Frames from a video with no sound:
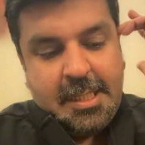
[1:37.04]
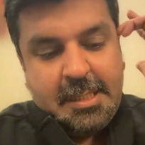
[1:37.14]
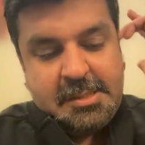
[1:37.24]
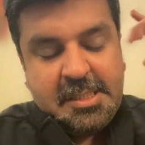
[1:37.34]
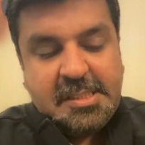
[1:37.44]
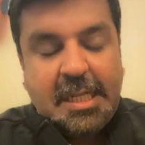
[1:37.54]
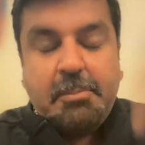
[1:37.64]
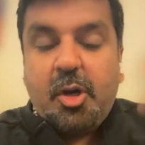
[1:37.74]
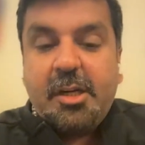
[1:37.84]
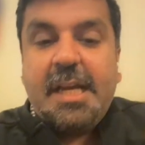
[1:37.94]
since our
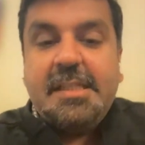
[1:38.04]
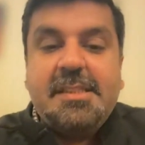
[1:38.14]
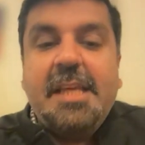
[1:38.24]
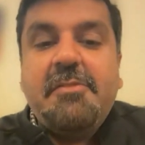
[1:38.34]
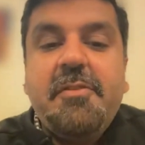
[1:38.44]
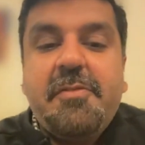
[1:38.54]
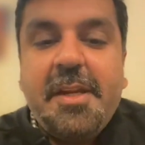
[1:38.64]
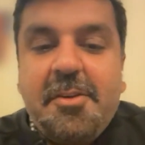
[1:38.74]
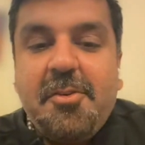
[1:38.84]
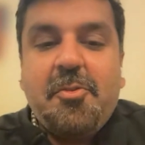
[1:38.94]
podcast is like
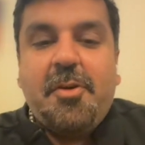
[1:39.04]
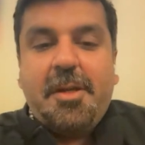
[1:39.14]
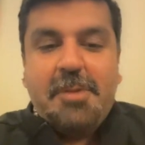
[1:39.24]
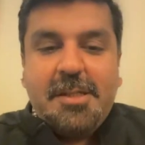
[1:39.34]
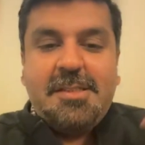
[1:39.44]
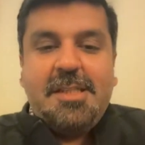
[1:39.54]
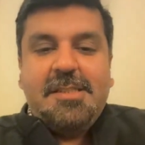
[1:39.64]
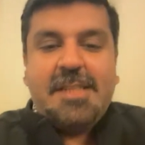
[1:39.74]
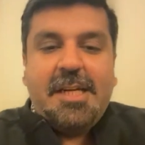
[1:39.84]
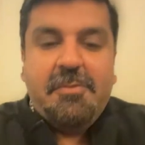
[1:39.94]
15 to 20 minutes,
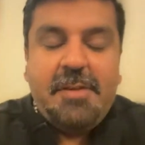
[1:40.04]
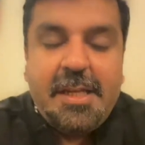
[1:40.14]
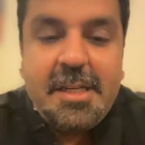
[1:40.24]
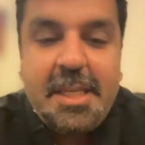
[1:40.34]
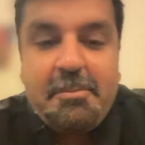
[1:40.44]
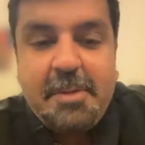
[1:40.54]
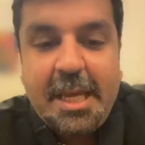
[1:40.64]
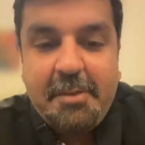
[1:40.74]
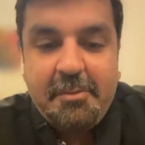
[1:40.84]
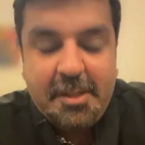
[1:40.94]
let's kind of like deep
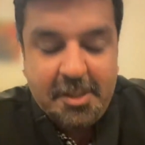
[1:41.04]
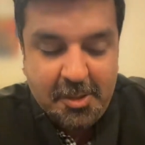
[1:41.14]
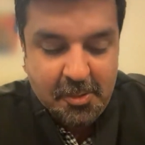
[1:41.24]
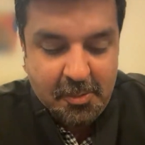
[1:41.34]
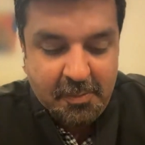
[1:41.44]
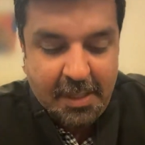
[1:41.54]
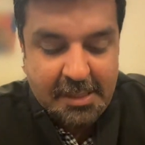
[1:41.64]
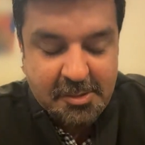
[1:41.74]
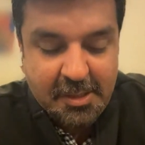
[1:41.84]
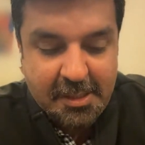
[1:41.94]
dive into
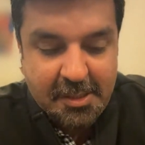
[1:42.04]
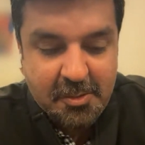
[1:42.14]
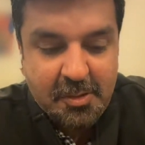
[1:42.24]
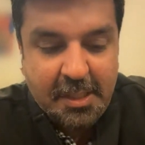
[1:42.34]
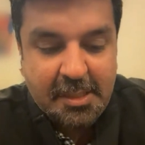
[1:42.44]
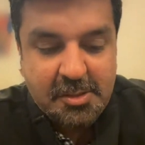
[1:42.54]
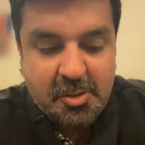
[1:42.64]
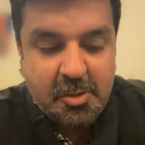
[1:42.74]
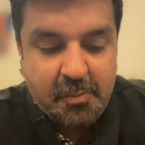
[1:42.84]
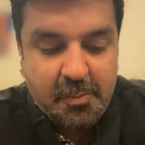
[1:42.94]
fast track into things.
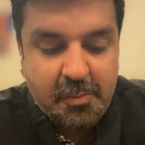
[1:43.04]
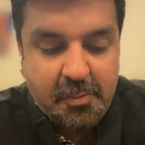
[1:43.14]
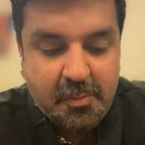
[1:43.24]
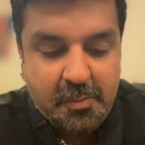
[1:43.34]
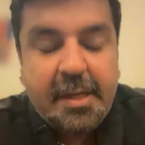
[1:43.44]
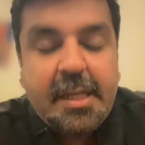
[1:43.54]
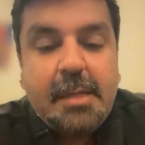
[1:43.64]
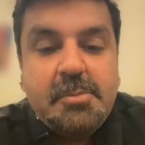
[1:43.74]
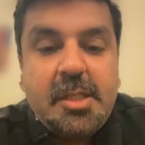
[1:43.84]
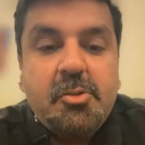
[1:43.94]
When it
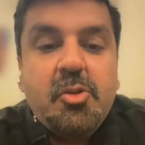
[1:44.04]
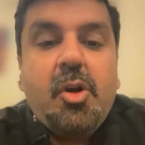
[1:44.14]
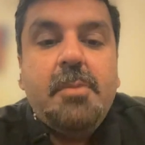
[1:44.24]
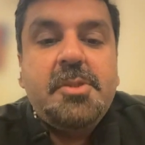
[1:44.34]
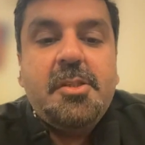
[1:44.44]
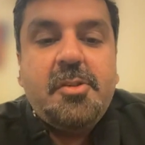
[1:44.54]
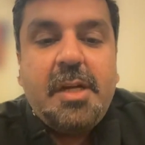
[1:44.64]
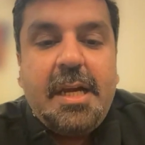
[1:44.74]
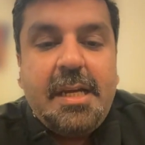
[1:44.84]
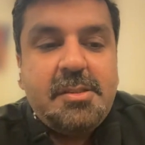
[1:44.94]
comes down to option
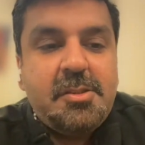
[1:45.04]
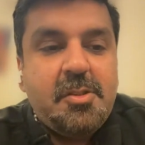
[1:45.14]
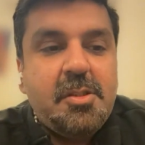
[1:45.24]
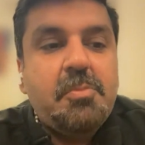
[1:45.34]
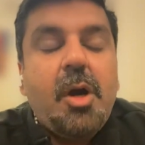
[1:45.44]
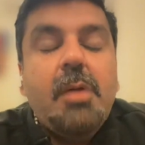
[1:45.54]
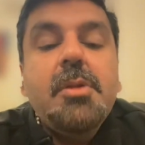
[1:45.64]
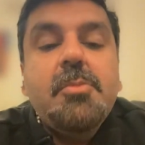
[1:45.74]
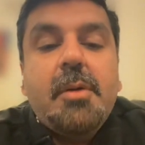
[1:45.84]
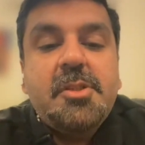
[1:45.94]
tracks, the
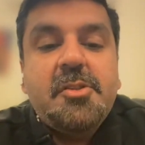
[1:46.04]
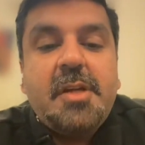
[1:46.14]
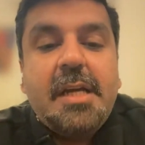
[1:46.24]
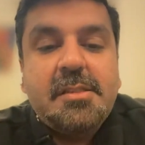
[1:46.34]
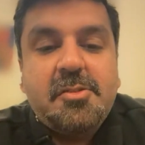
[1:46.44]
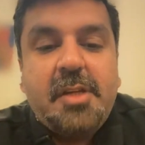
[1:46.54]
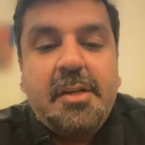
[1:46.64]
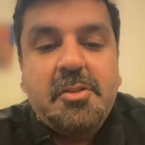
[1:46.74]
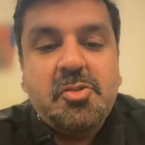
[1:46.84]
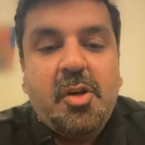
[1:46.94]
problem option tracks is
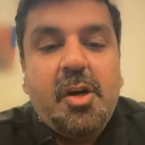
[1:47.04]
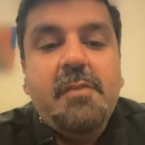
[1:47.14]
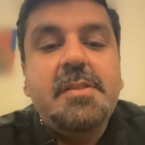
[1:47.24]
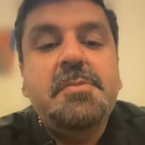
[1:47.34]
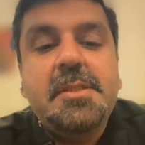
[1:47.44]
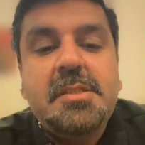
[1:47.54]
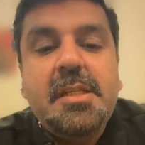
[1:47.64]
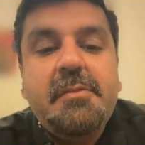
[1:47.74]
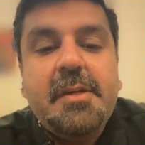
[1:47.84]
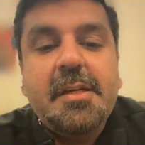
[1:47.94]
trying to solve,
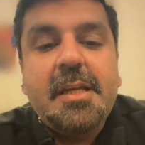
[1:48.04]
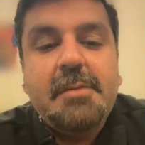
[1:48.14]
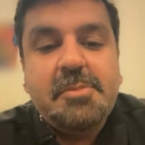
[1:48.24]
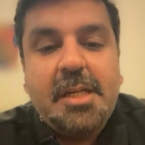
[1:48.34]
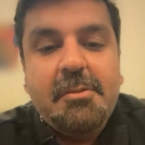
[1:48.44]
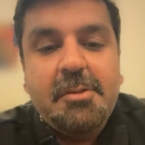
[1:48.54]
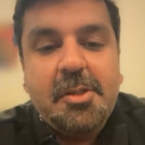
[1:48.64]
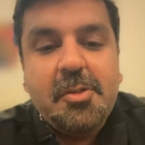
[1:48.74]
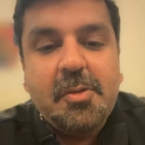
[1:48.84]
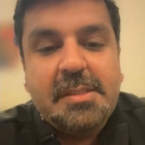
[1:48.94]
especially when it comes down
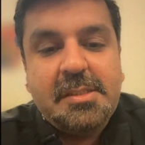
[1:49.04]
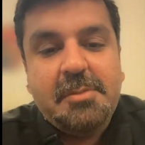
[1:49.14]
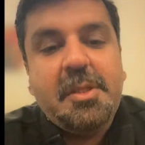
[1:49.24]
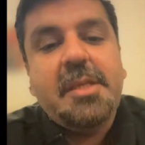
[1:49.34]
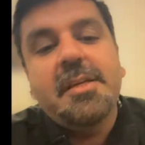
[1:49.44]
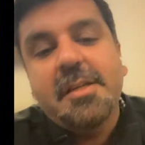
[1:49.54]
to SME,